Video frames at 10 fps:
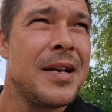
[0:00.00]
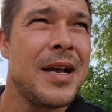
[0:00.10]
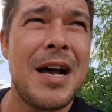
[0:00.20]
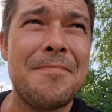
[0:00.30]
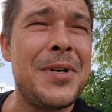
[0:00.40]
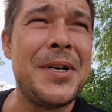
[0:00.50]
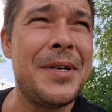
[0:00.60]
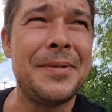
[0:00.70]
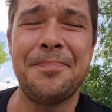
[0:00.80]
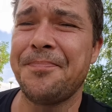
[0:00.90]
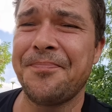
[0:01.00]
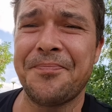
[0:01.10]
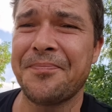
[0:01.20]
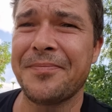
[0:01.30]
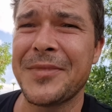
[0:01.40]
I'm
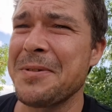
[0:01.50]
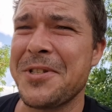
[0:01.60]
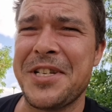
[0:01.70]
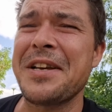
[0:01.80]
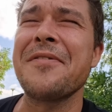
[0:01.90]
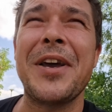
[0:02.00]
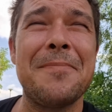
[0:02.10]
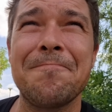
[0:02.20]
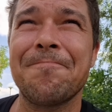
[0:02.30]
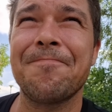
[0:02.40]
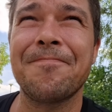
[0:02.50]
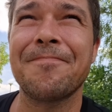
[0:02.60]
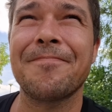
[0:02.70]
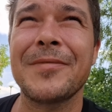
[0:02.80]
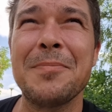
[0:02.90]
sick of it.
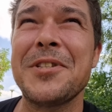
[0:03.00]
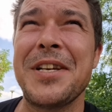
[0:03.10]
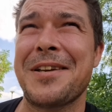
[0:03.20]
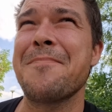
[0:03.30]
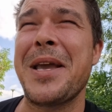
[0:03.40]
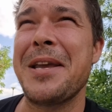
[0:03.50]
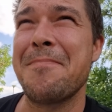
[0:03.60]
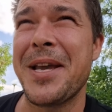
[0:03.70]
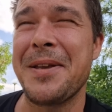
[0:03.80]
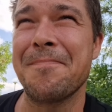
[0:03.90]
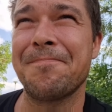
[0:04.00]
I'm sick of being me.